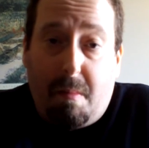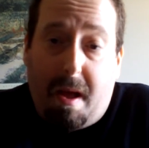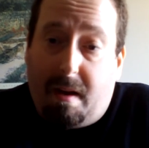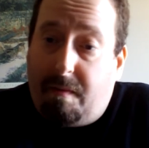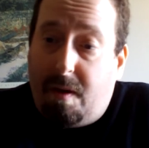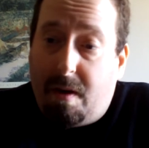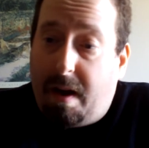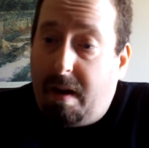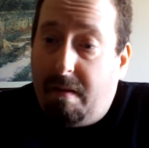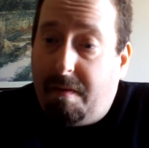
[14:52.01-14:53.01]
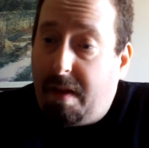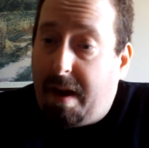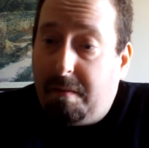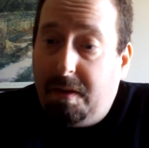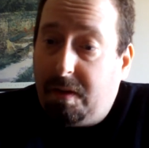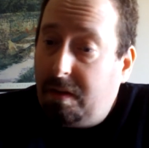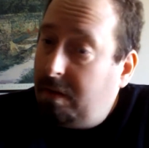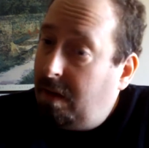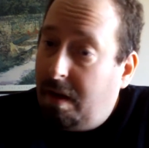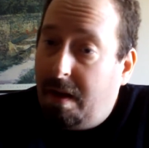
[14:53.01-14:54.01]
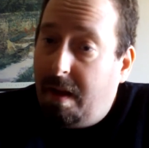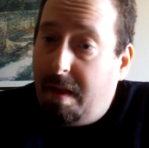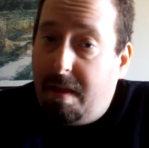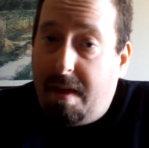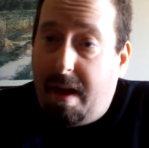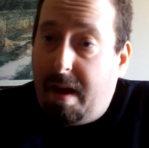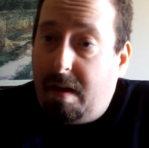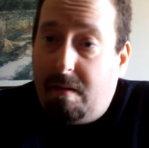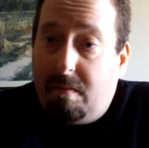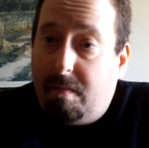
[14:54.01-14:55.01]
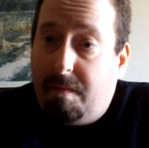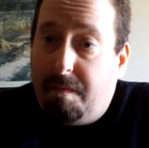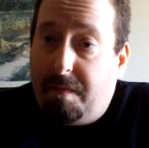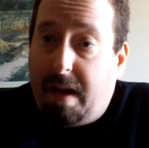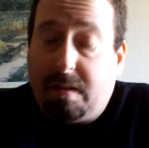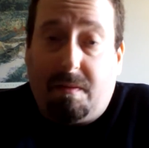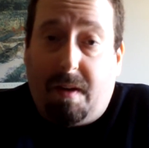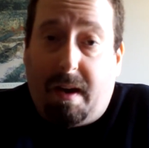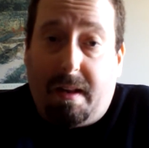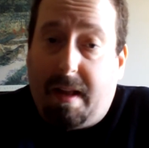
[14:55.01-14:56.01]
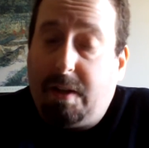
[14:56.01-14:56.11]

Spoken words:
And if you're not here for that reason, then that's fine.